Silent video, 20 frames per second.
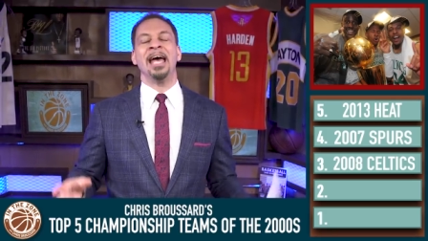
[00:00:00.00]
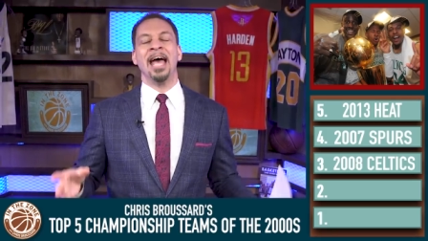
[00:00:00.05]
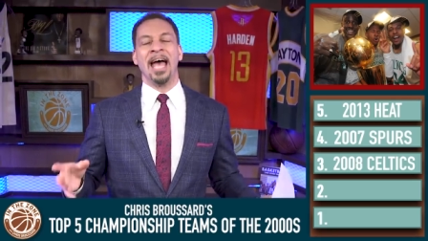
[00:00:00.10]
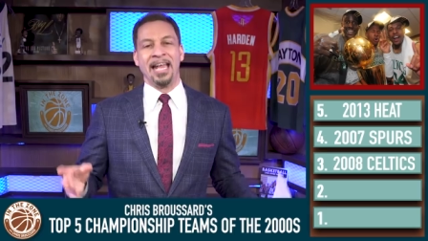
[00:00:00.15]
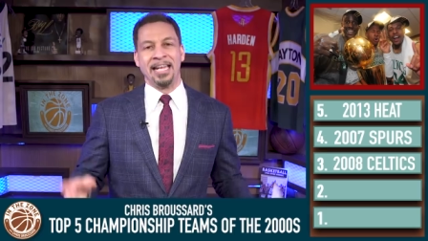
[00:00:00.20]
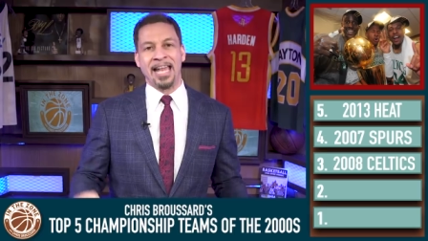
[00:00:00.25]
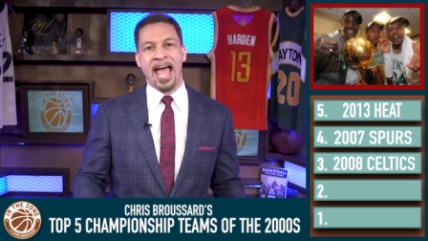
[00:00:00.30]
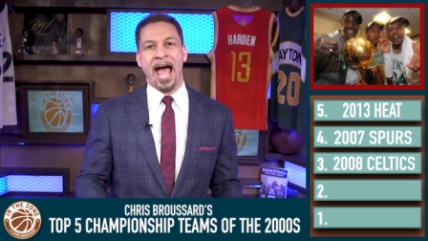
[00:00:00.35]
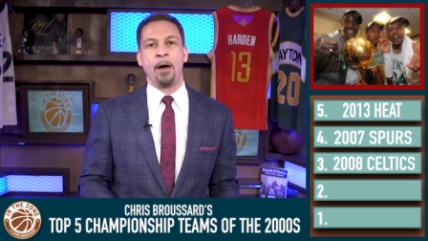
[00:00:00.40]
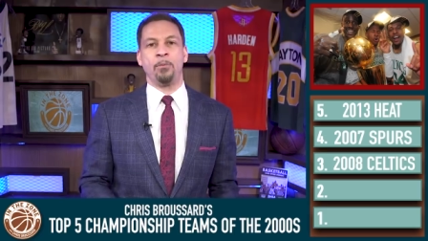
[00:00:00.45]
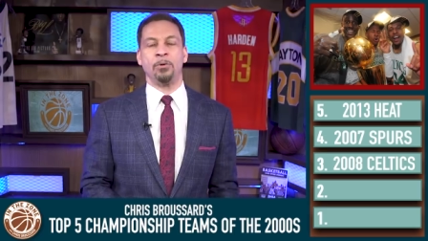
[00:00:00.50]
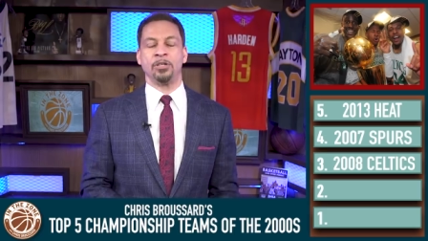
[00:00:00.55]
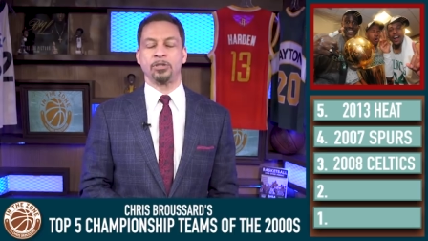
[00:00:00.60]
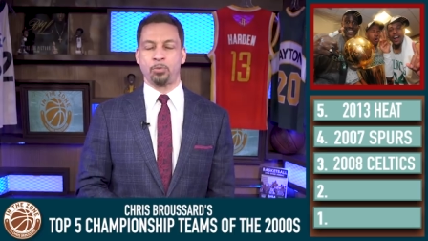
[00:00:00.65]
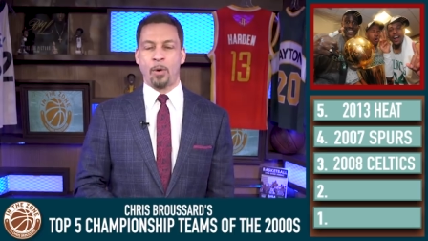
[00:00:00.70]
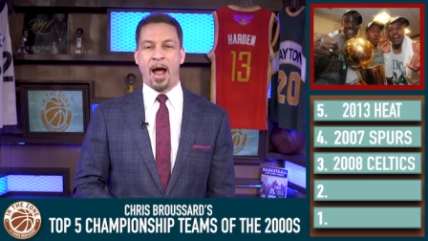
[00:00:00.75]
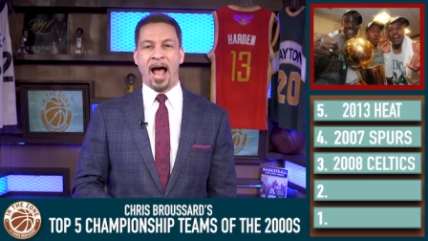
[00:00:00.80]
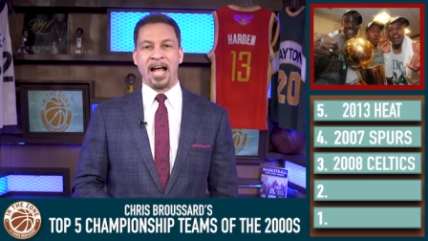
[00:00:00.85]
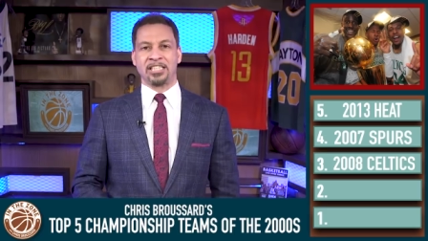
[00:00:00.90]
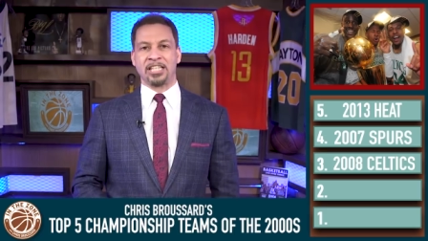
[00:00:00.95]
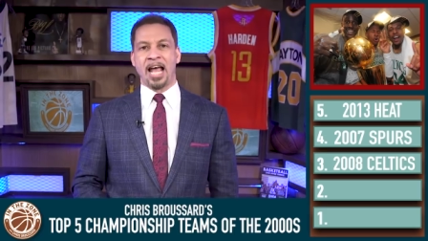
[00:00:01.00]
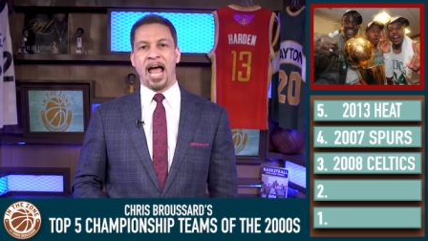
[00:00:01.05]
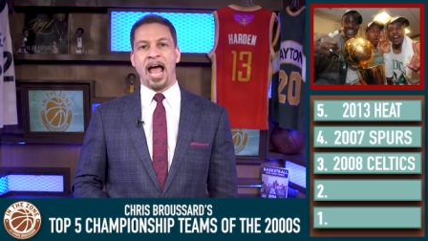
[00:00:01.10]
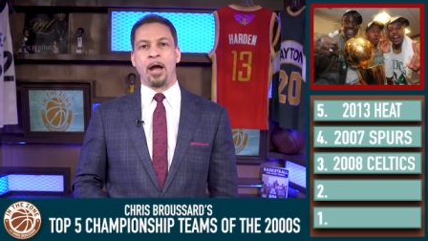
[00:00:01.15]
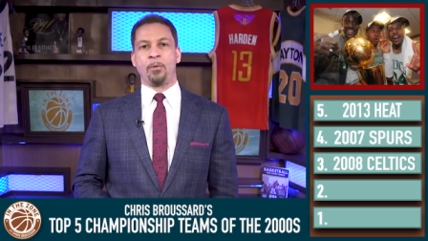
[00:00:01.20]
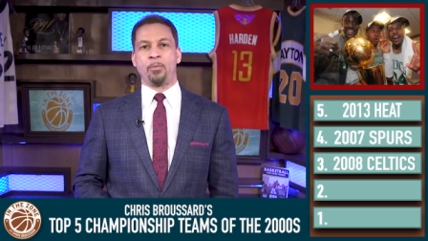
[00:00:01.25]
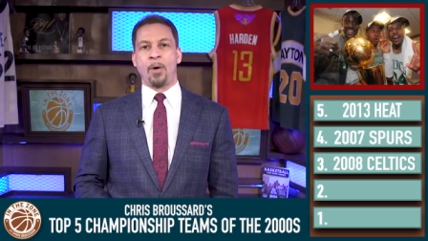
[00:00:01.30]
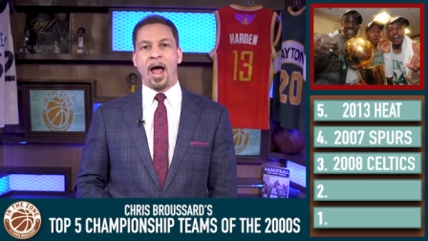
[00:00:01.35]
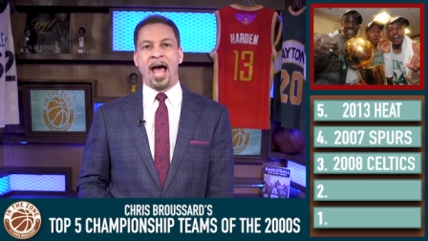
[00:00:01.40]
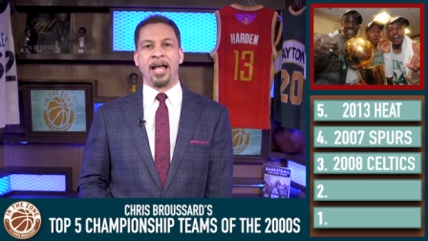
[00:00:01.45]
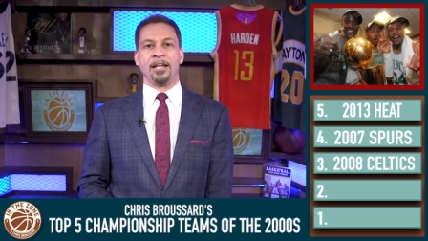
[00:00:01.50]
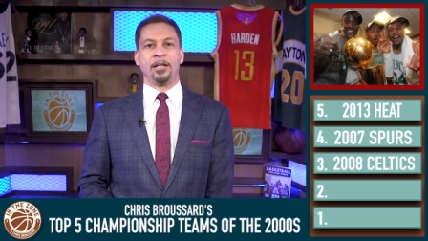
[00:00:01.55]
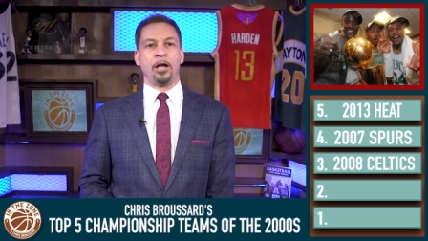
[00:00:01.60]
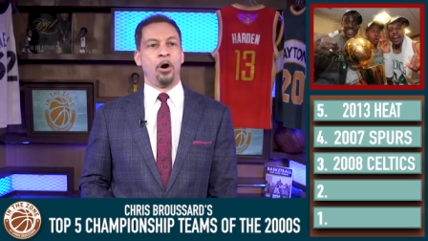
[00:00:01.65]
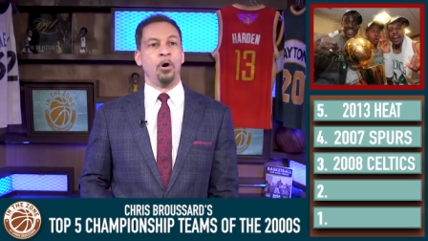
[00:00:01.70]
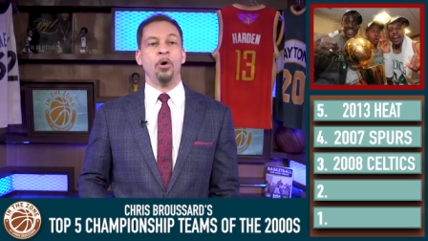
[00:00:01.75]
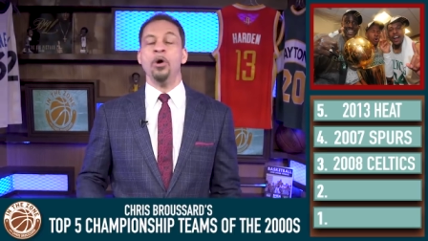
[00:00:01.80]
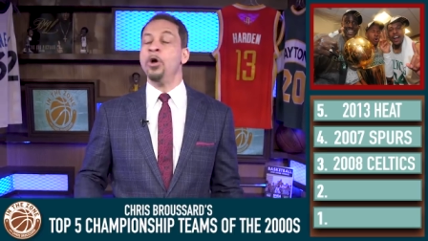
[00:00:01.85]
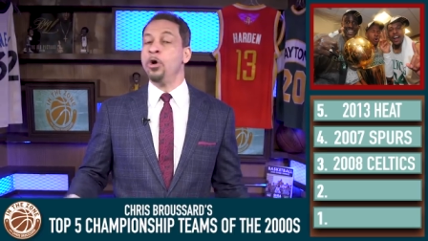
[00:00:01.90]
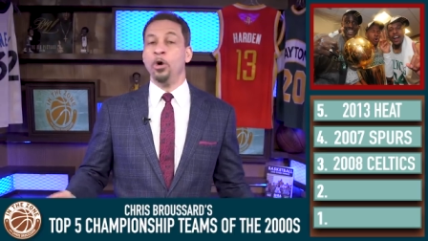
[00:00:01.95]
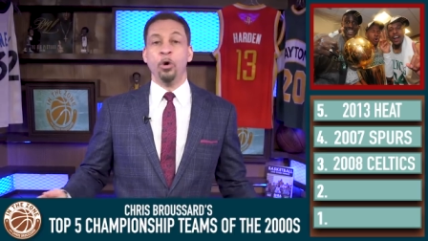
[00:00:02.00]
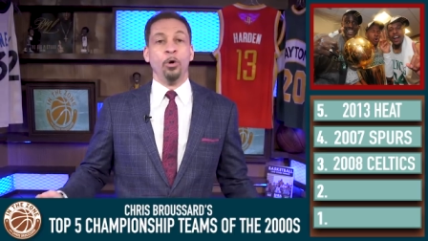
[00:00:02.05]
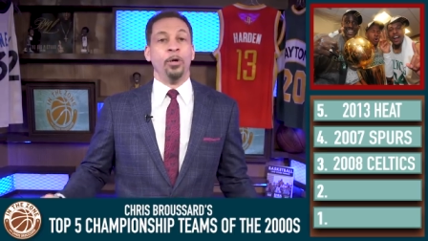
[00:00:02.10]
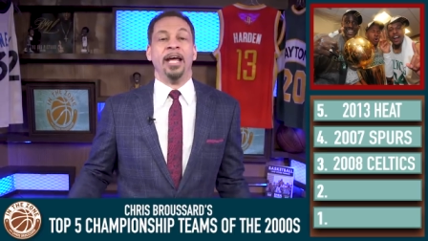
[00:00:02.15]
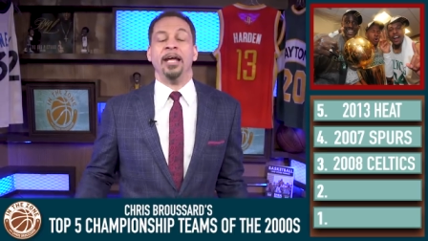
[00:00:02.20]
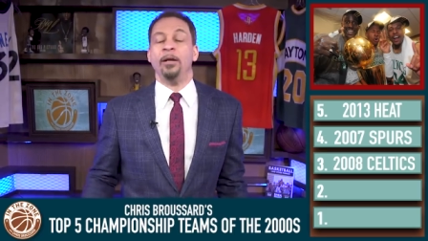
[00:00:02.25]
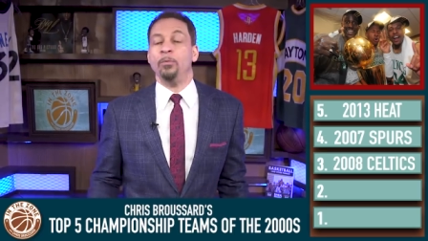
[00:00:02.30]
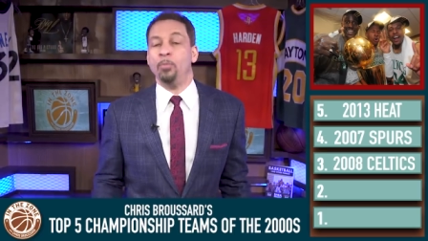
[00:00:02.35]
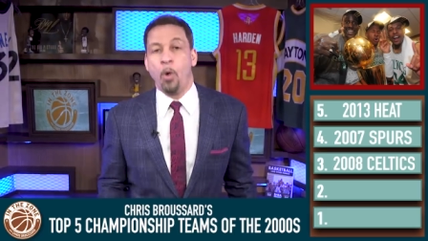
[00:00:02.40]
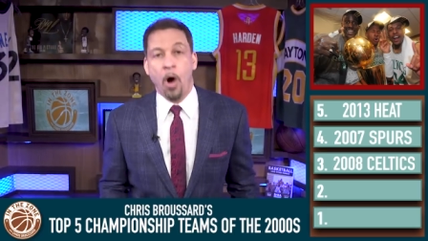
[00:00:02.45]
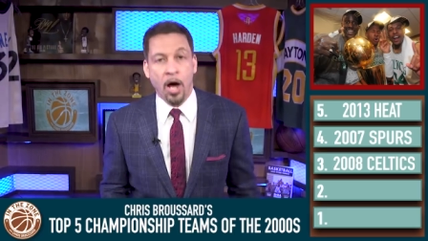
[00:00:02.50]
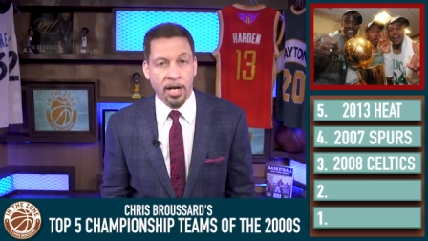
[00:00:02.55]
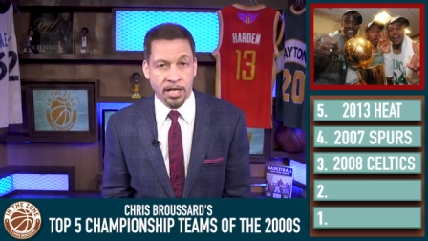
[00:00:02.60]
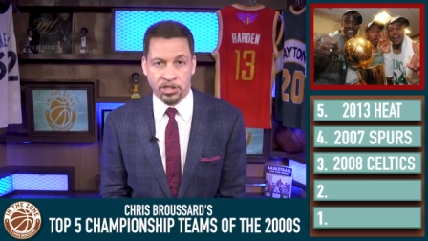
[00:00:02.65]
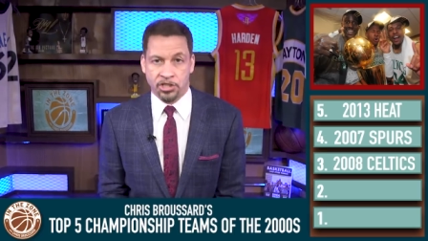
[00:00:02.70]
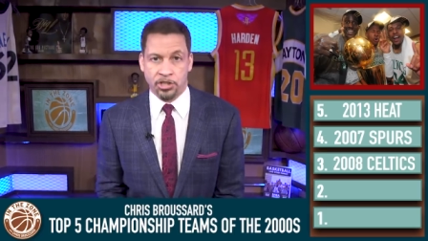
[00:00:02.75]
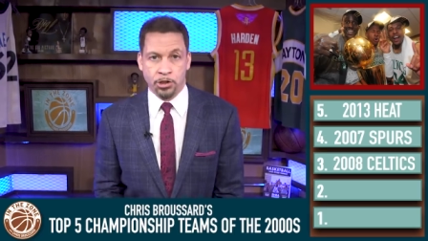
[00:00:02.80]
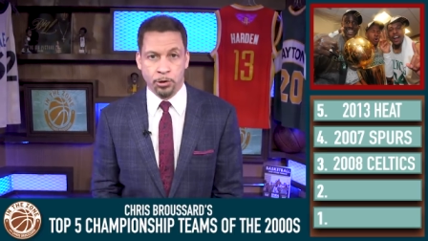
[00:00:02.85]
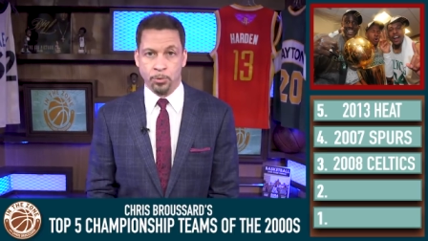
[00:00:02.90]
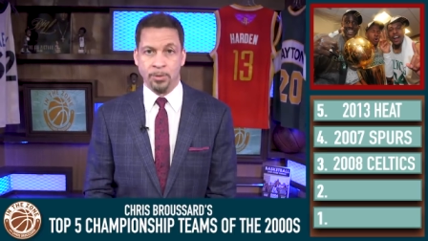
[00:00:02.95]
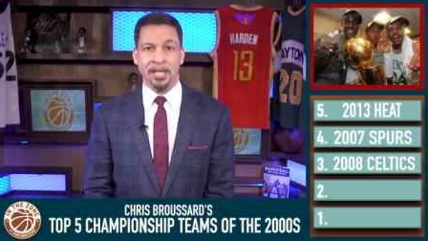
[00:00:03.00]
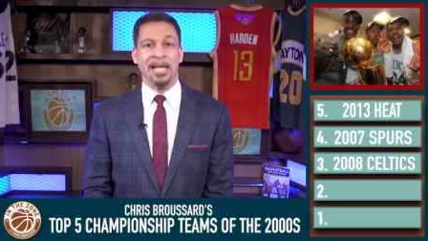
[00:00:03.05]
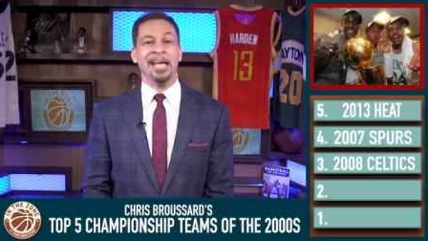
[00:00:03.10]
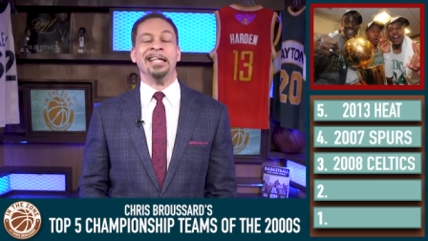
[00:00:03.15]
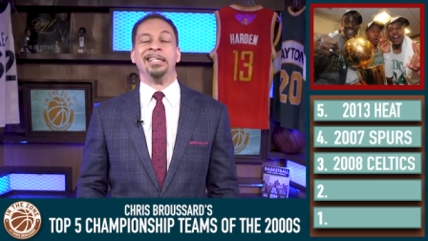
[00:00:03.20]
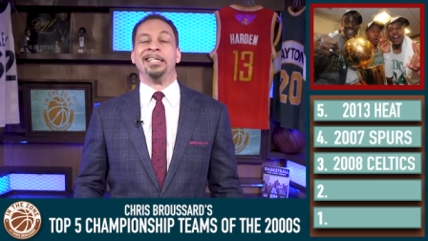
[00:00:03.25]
and that was Rajon Rondo, who didn't want to shoot,